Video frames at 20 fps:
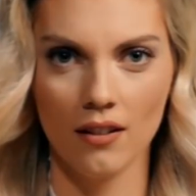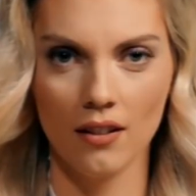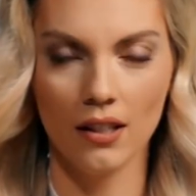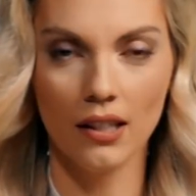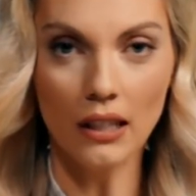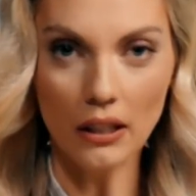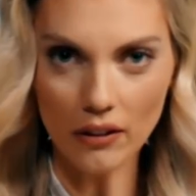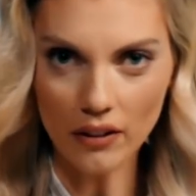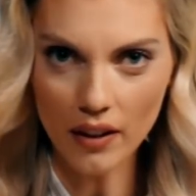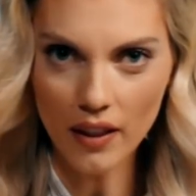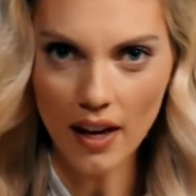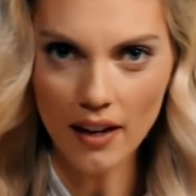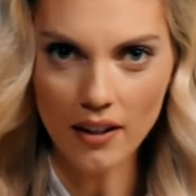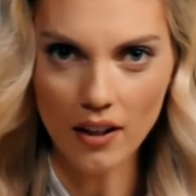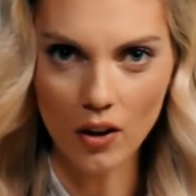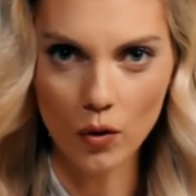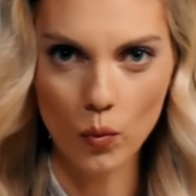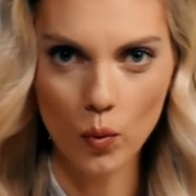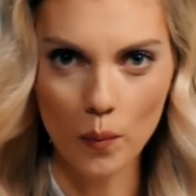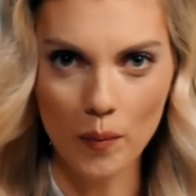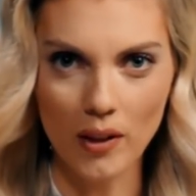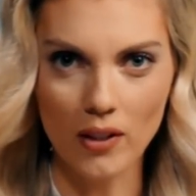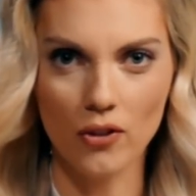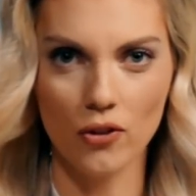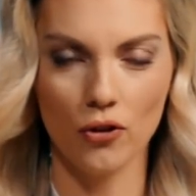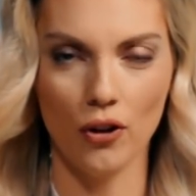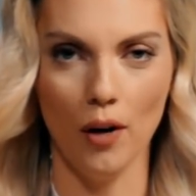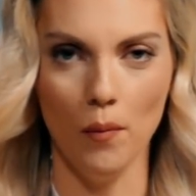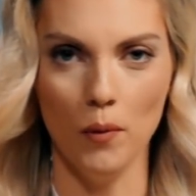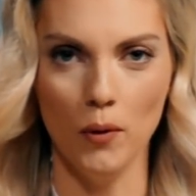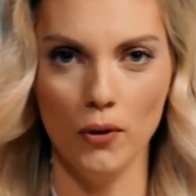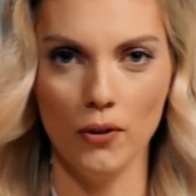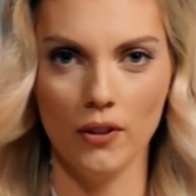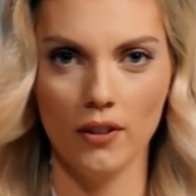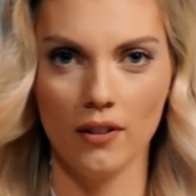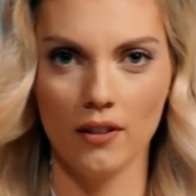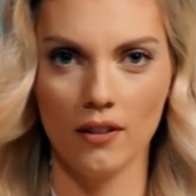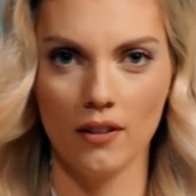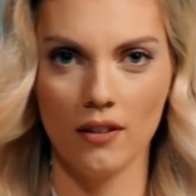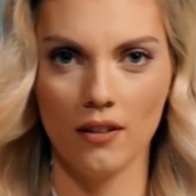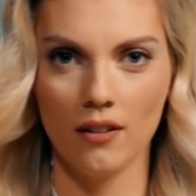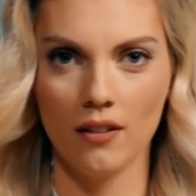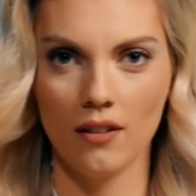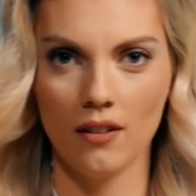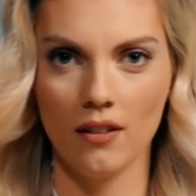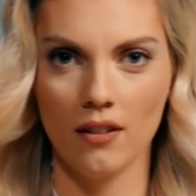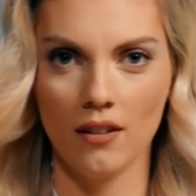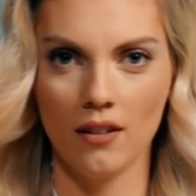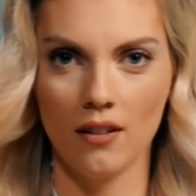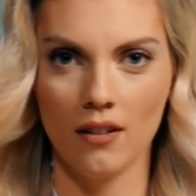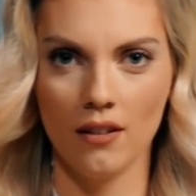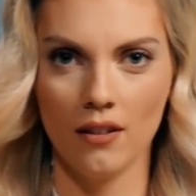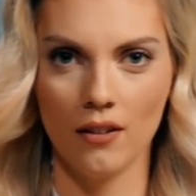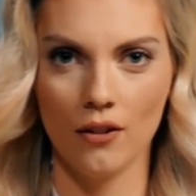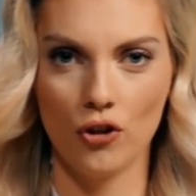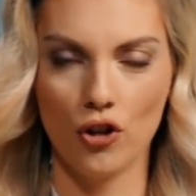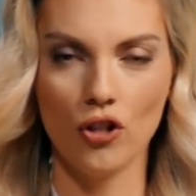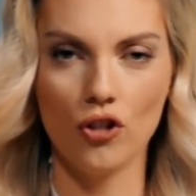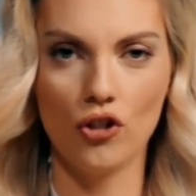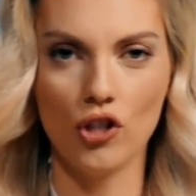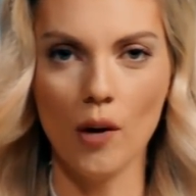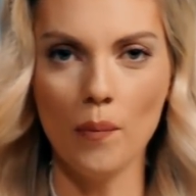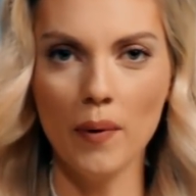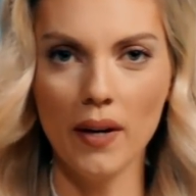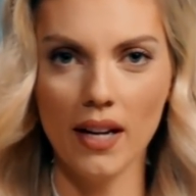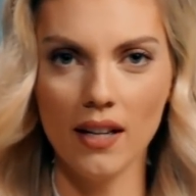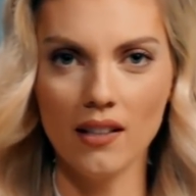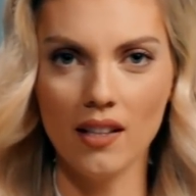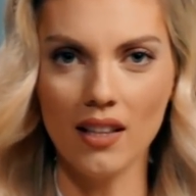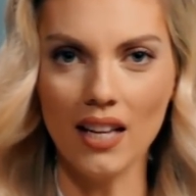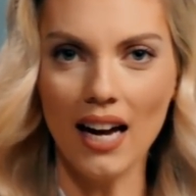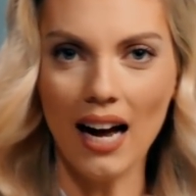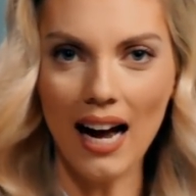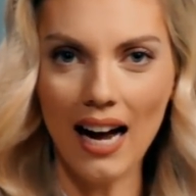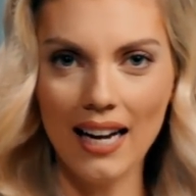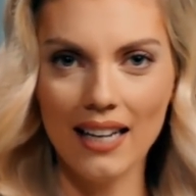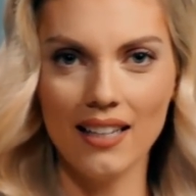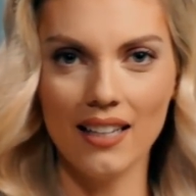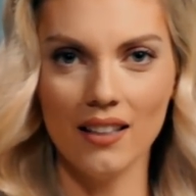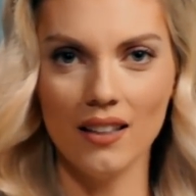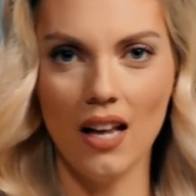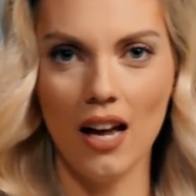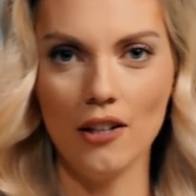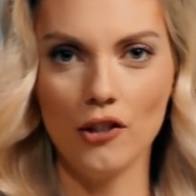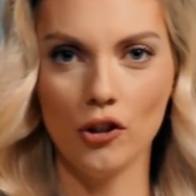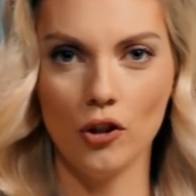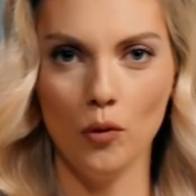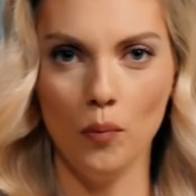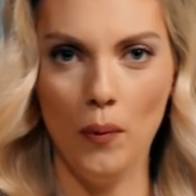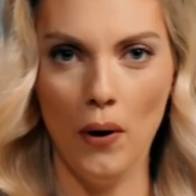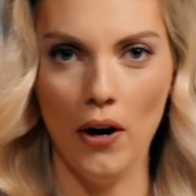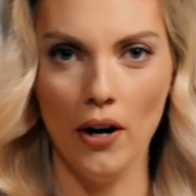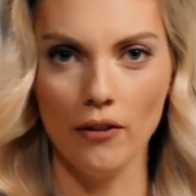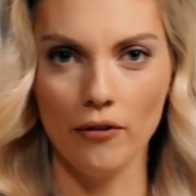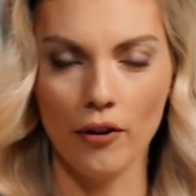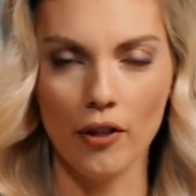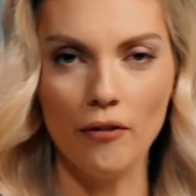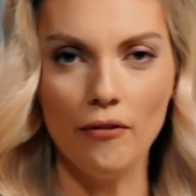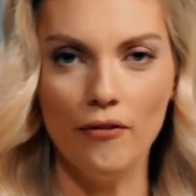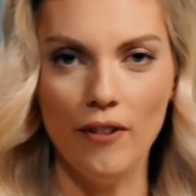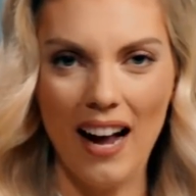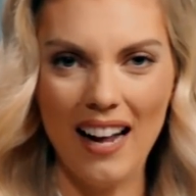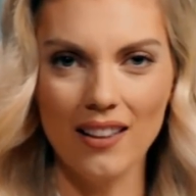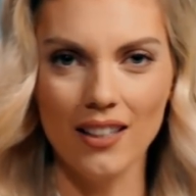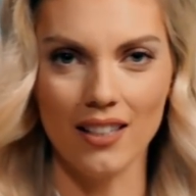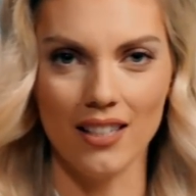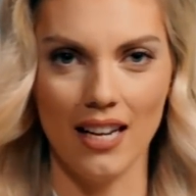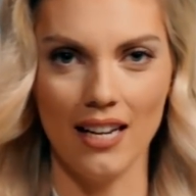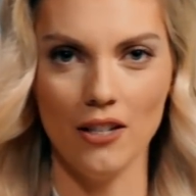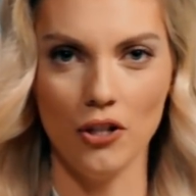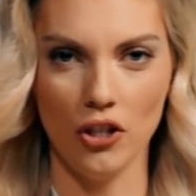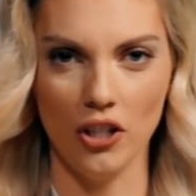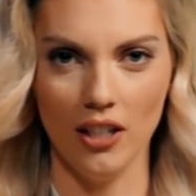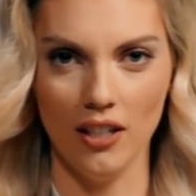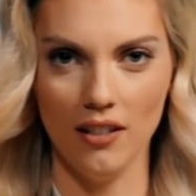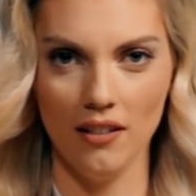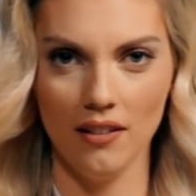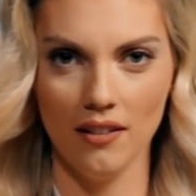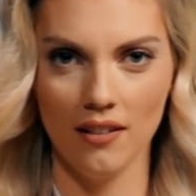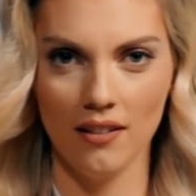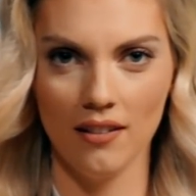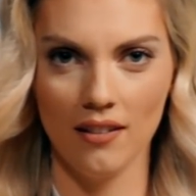Clearly that young woman is troubled. She's jumping into the ideological part for the validation.